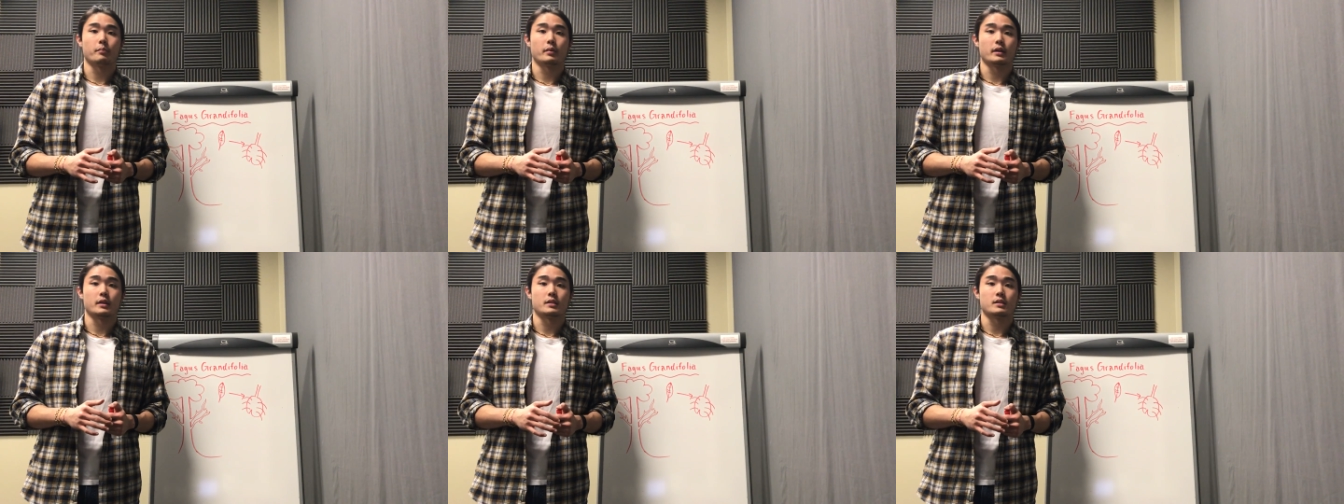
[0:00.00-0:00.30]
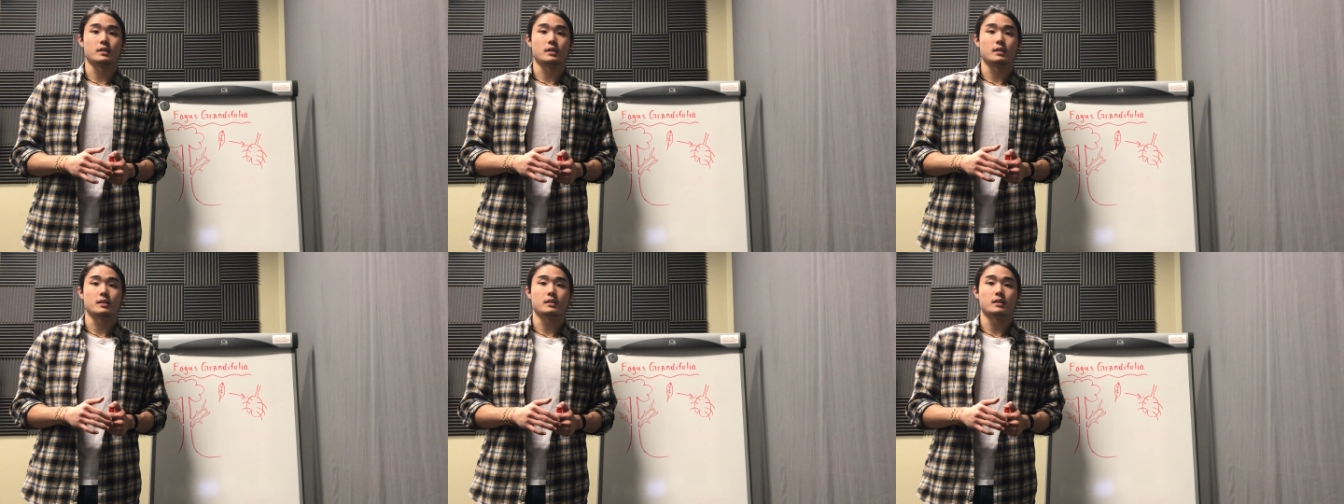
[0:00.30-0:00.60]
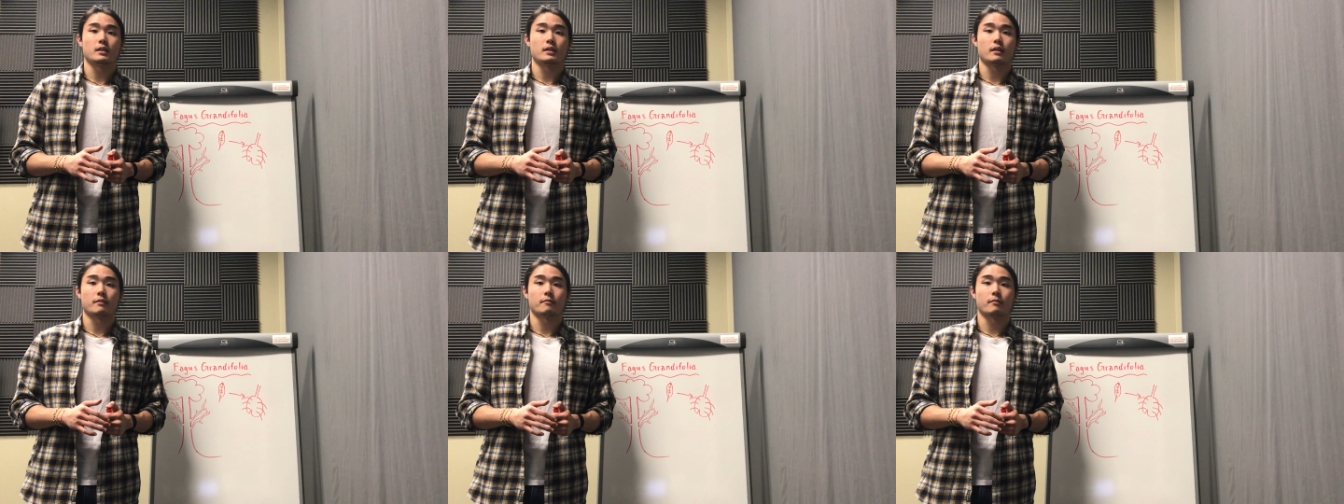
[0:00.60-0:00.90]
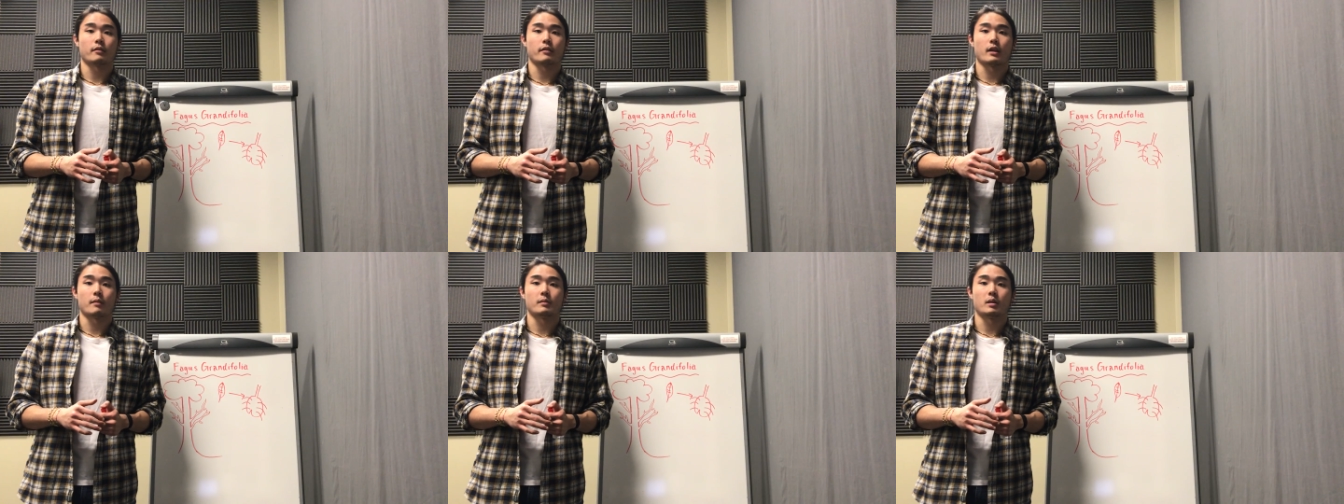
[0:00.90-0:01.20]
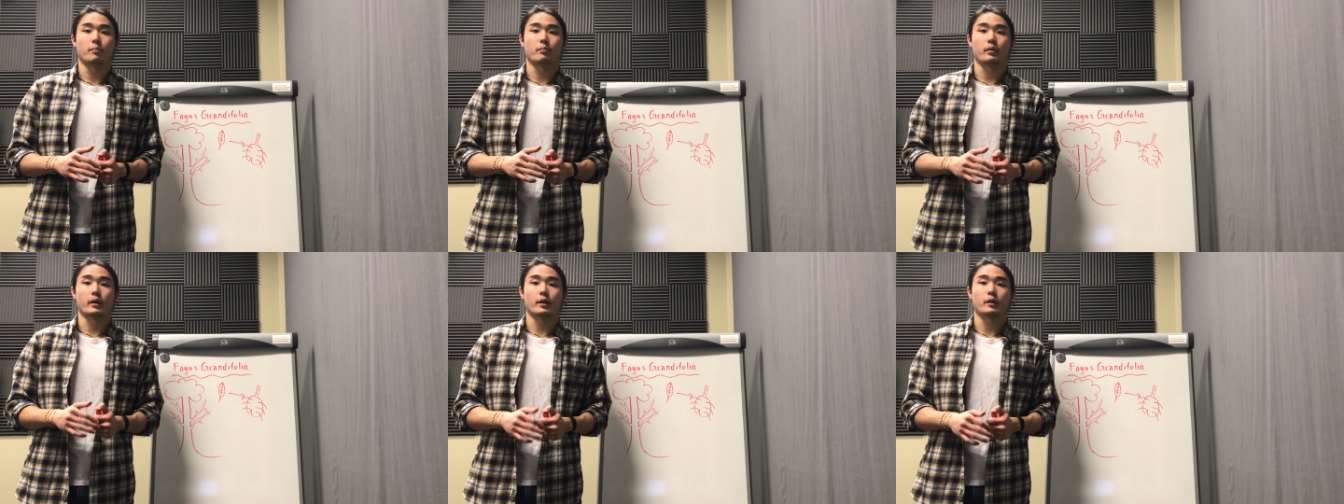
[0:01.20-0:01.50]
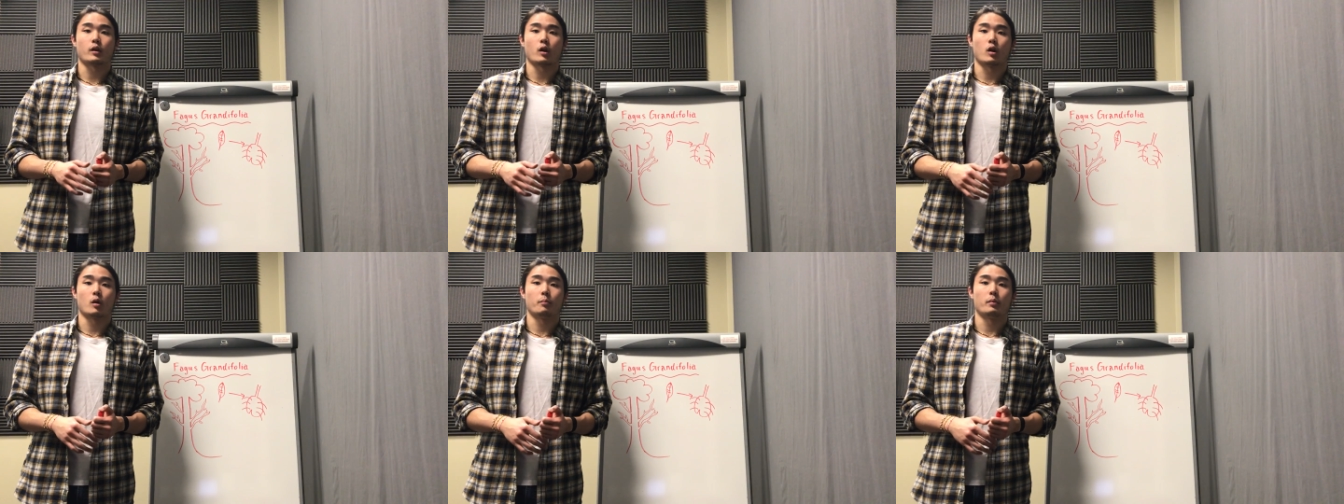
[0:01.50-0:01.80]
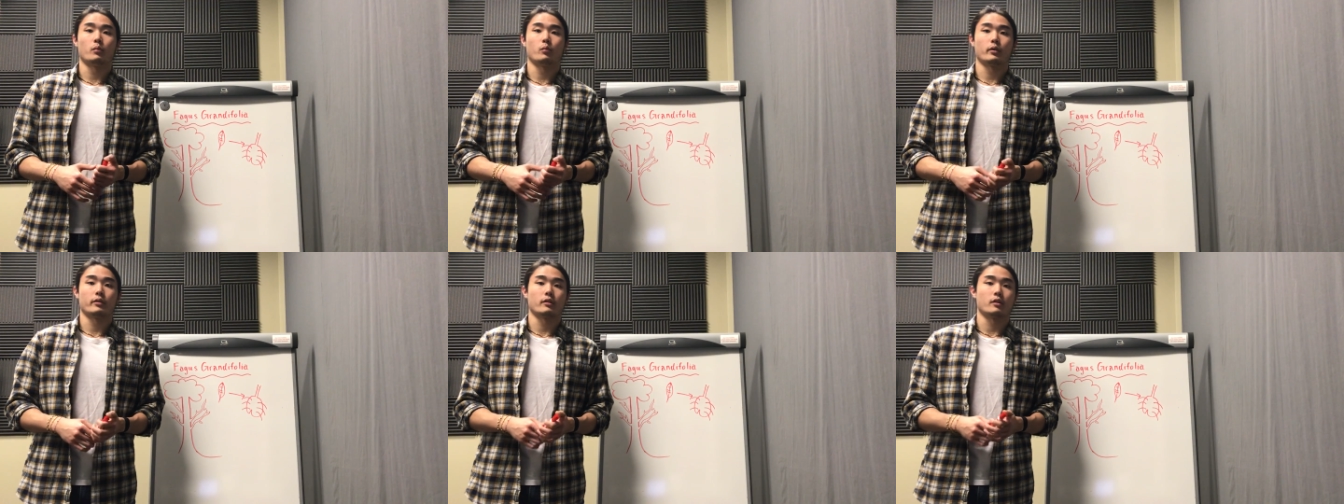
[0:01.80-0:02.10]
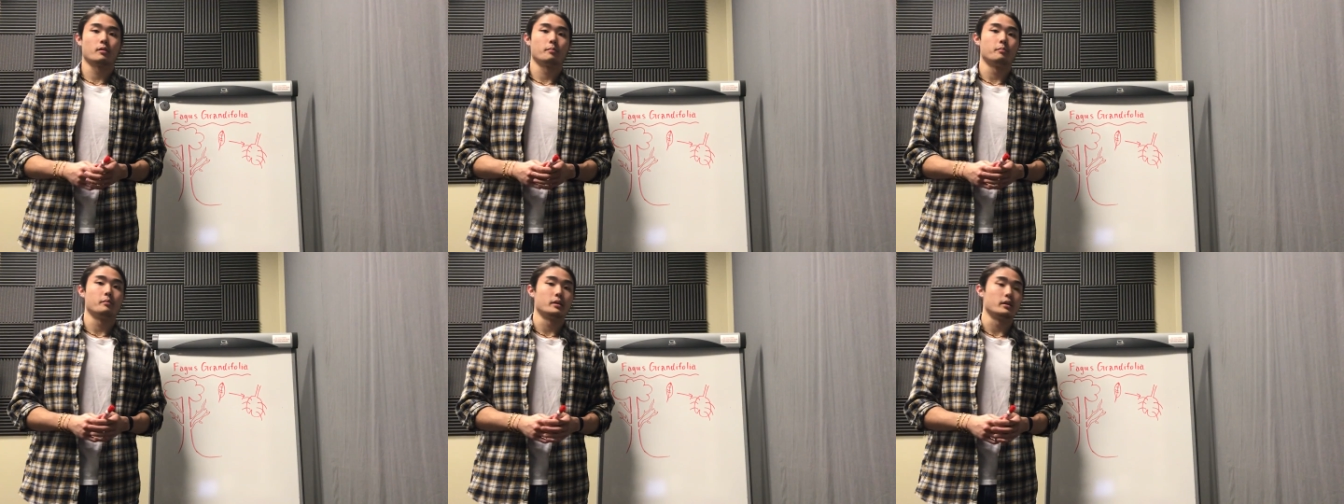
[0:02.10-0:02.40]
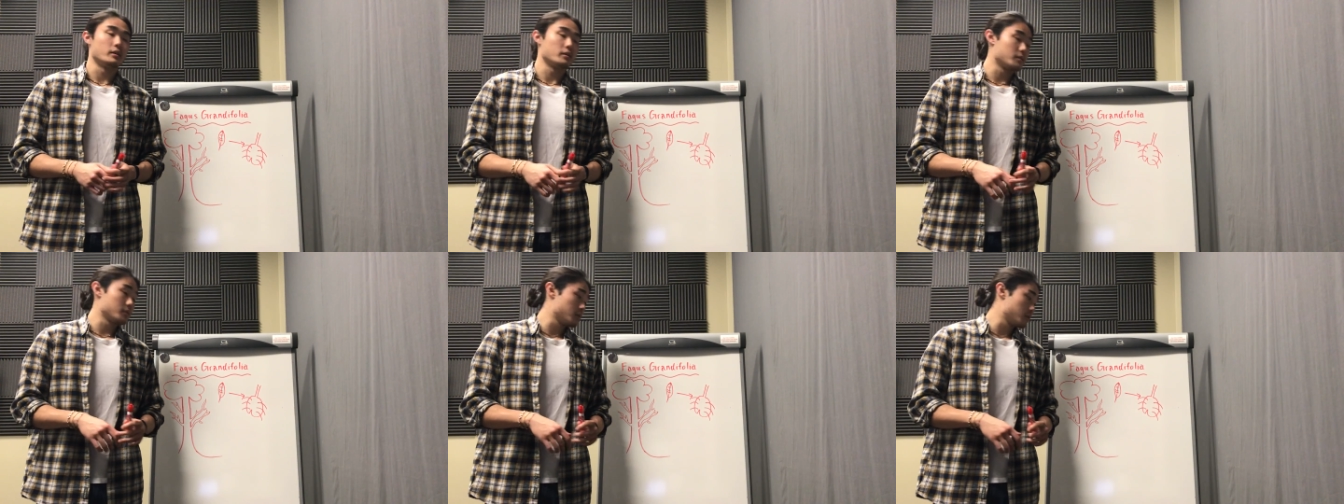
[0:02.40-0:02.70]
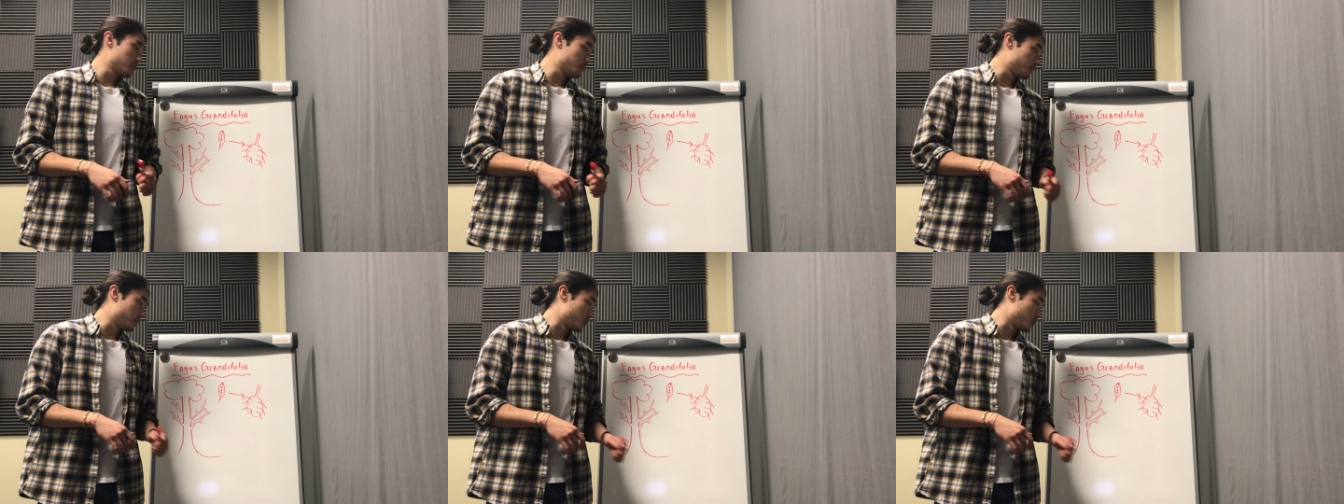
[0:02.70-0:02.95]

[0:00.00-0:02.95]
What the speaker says: but it's easy enough for them to break open with their beaks.